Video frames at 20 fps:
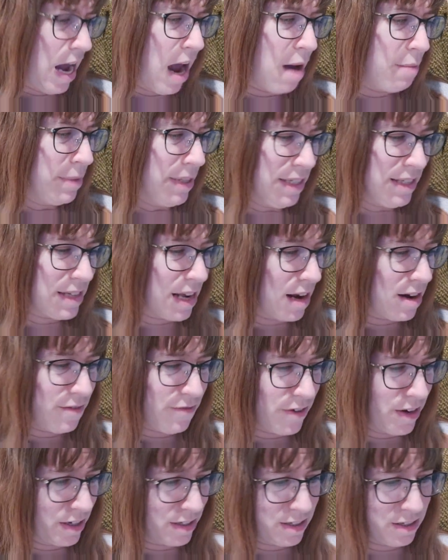common side
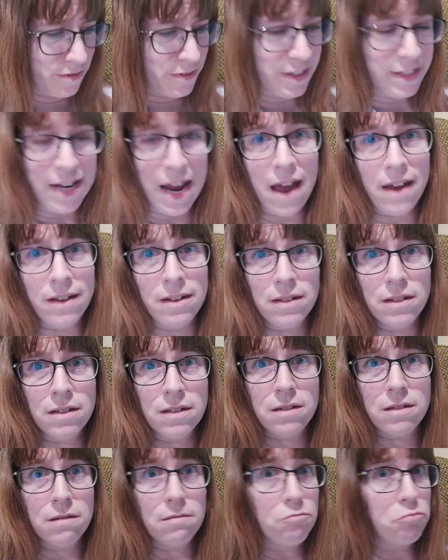effects of
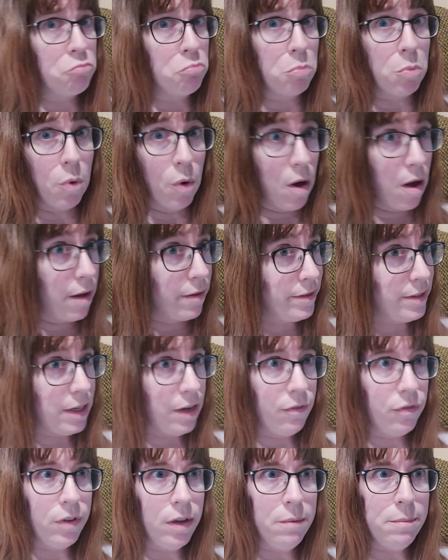statins. Well, I'll
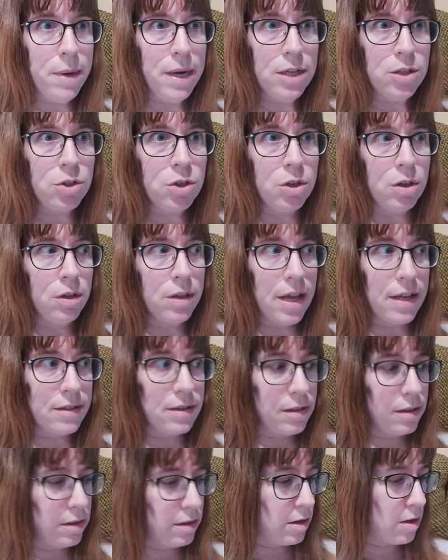definitely make sure
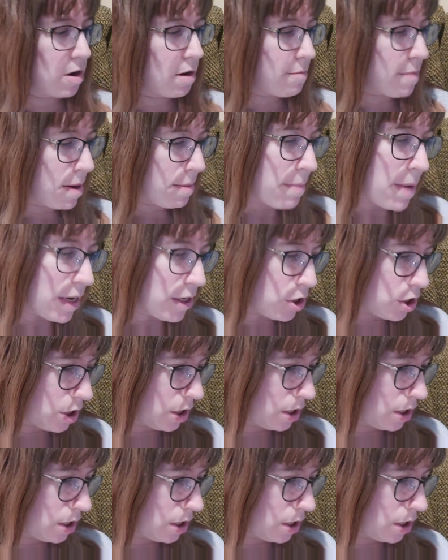that's listed on my med